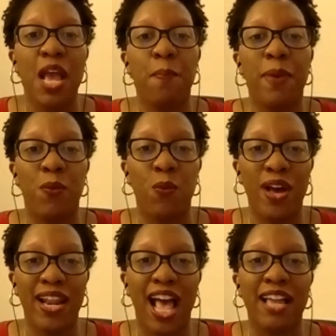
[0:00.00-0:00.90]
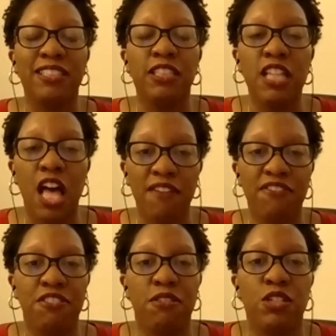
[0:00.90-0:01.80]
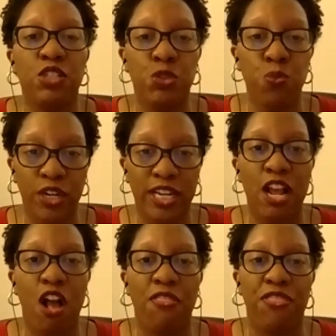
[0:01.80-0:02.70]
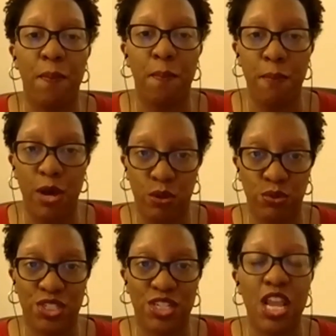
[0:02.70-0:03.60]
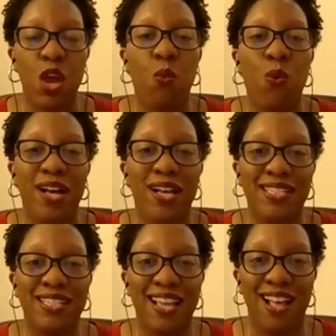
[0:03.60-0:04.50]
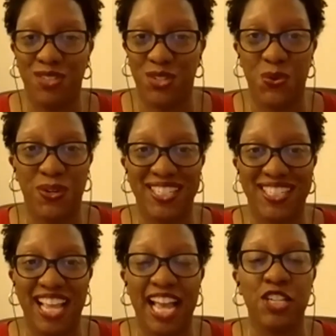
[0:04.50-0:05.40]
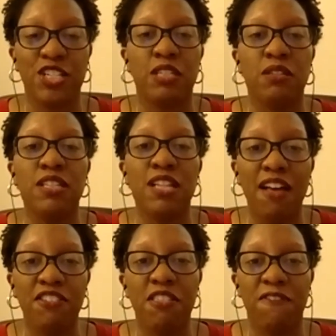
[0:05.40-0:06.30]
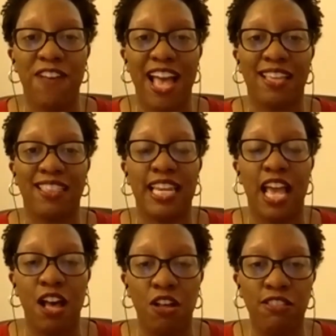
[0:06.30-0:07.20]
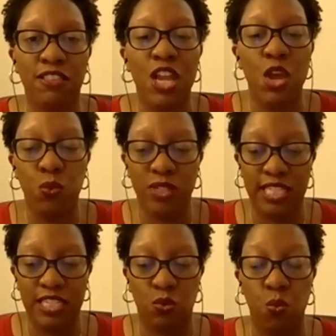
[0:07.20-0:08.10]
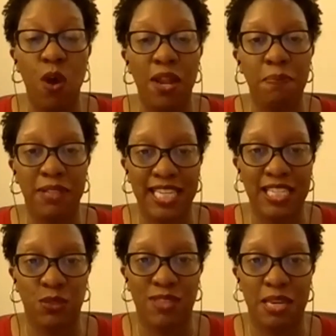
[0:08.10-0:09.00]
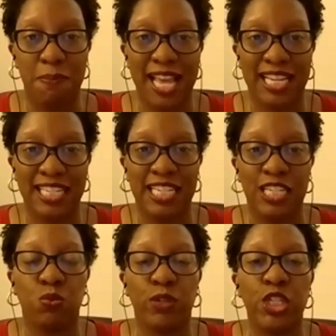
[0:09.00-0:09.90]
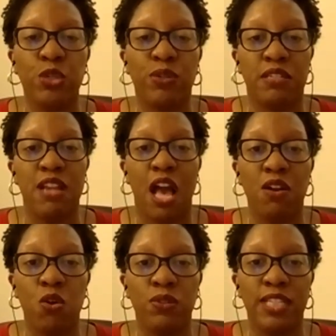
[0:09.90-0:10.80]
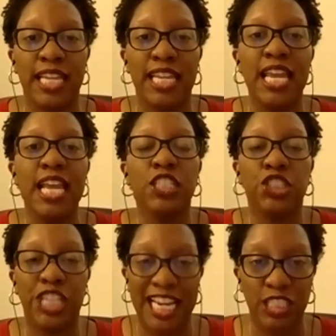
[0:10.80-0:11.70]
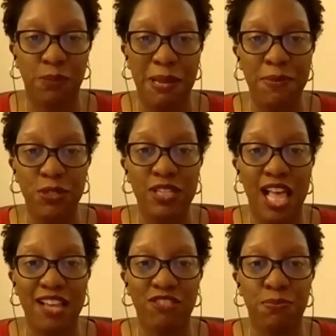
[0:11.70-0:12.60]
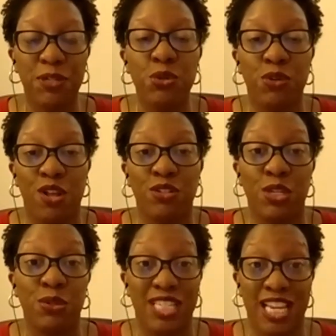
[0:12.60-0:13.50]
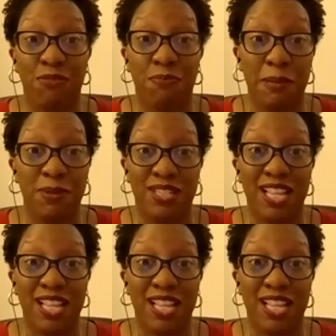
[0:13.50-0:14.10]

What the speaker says: But what I loved working on the most was health stories. I just loved the fact that health was this one place within magazines where you could not only change people's lives, but you could also save people's